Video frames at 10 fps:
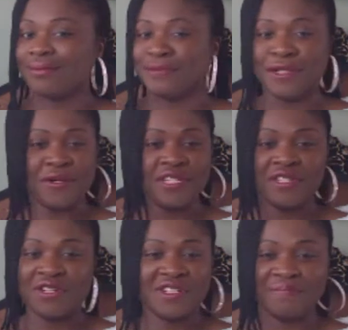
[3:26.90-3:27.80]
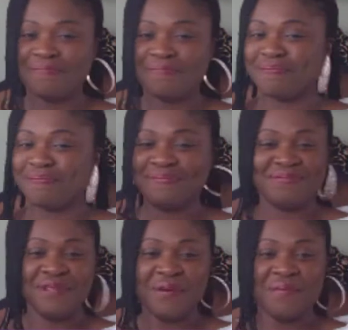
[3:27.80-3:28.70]
And you just click
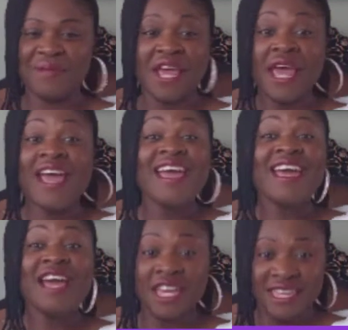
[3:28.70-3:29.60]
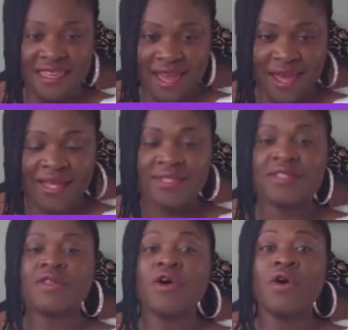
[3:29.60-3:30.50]
without even making sure that it's
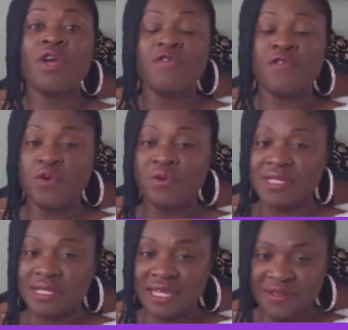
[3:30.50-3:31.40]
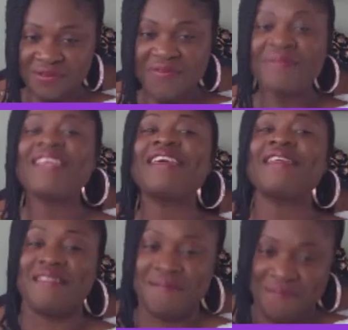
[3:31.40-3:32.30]
actually Chase Bank or somebody that you
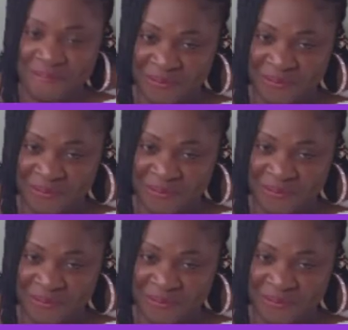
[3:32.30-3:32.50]
know.